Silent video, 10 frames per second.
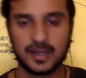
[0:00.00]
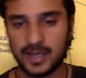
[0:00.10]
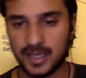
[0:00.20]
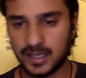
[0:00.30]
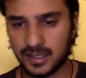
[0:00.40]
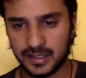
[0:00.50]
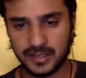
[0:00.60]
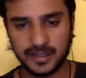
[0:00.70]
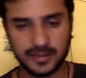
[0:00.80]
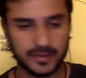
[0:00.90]
And
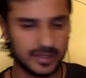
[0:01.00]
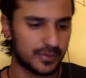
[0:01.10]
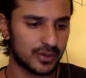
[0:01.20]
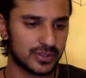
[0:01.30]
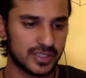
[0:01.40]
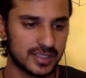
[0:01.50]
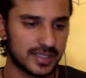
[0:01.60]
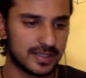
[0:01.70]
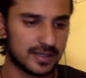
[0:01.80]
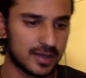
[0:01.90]
in a process
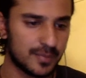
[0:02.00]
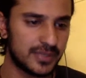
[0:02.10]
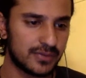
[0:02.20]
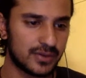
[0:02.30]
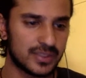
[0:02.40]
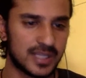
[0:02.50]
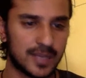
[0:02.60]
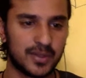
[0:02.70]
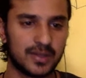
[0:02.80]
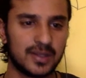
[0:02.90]
at a company, for
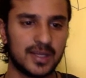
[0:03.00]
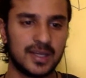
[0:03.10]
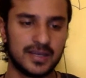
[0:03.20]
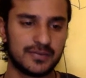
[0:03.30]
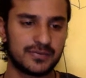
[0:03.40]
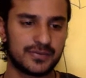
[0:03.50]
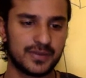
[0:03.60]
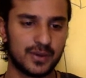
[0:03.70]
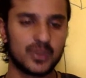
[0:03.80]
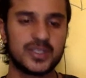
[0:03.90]
example, if
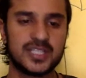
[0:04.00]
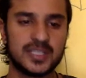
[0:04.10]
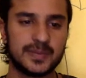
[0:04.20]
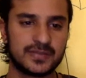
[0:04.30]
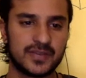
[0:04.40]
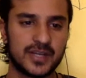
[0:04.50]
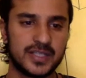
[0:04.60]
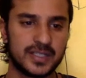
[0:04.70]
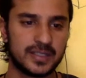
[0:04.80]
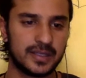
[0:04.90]
the whole team is
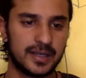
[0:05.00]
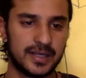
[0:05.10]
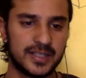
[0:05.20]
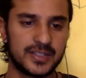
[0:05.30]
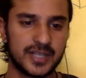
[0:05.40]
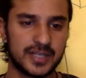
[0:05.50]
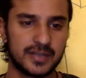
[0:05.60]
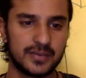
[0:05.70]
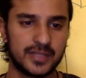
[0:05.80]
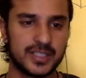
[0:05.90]
very
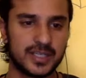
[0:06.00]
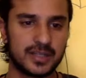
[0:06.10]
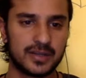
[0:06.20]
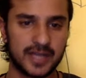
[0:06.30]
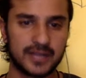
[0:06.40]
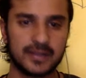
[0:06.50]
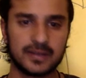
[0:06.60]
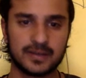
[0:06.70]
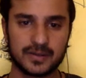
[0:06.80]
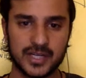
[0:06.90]
integrated with each other and
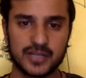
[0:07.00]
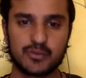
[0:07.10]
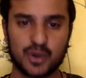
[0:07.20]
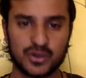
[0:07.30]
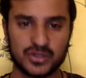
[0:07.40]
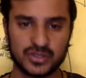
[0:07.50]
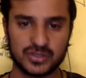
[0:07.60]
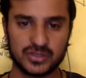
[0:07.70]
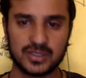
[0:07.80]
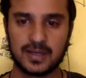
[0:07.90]
the creative
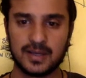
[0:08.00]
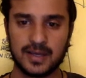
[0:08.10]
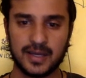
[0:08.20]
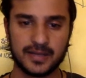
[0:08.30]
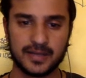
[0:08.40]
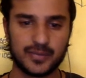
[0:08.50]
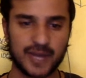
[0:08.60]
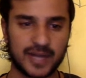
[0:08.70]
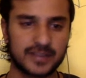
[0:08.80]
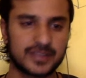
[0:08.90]
process and
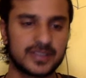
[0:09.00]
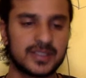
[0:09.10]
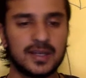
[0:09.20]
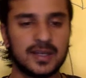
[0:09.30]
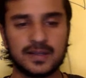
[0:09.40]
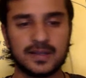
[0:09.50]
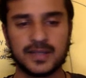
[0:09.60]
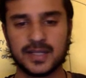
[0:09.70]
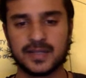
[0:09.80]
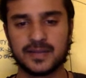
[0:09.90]
practice,
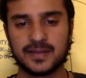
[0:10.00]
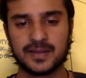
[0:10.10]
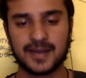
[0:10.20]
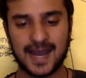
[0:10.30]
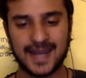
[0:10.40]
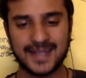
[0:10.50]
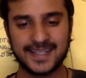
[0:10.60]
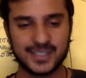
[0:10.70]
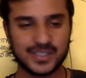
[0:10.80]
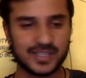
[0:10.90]
then the
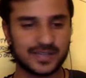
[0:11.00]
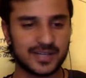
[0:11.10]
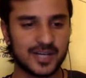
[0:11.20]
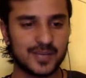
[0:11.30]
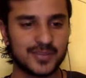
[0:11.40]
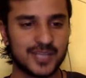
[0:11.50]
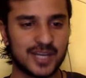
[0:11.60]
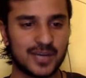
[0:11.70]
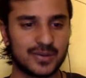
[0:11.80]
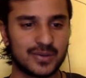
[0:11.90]
ideas that comes
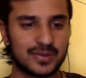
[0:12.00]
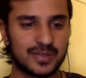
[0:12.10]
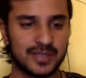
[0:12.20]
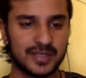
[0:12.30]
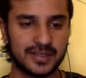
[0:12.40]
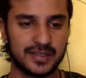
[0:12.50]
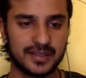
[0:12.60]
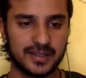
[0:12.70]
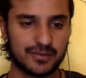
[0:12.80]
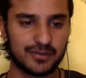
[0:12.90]
out
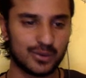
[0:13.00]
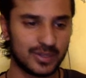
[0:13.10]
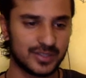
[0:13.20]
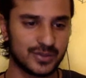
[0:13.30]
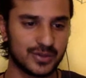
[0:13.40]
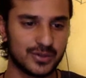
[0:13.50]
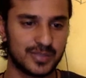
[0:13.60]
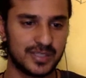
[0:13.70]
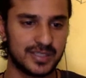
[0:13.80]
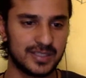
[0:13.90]
in that flow is going to
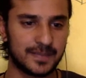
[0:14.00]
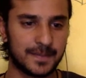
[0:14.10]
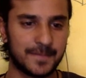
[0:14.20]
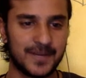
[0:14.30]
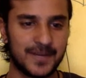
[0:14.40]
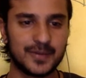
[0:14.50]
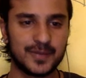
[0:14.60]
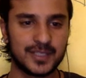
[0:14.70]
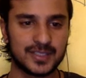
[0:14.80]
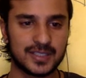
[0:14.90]
be very
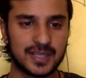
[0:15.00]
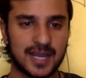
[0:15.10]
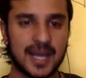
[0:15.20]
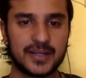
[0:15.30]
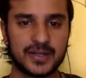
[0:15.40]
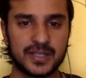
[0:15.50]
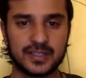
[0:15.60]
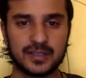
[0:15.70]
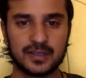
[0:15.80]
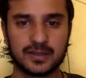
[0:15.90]
much higher in
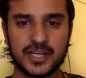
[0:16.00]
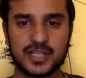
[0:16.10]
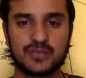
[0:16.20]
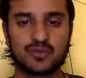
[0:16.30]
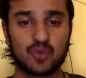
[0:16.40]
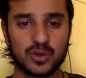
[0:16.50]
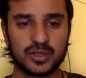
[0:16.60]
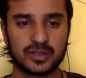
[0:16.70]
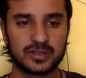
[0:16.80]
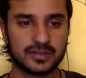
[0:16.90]
the creative
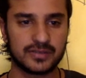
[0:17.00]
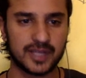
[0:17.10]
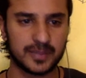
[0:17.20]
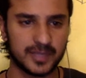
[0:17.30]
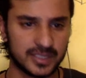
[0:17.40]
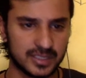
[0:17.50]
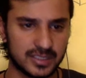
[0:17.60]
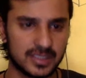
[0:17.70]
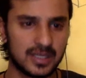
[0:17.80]
quotient, if that makes sense.